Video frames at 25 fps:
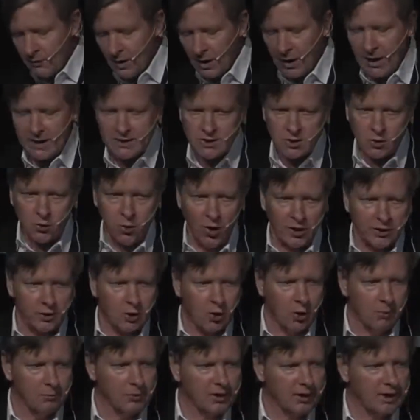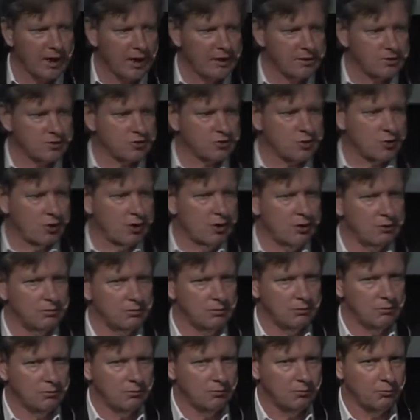It's quite a complicated trial,
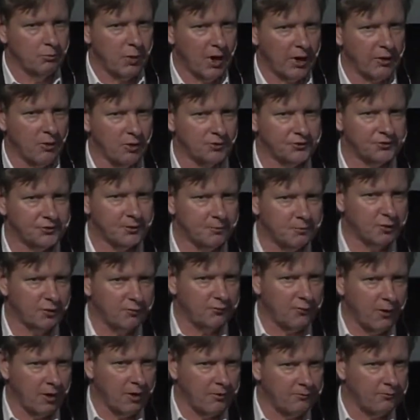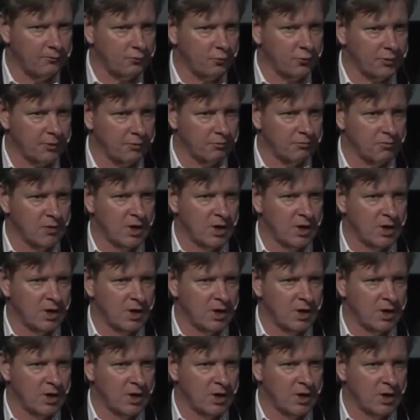but I'll simplify it for you.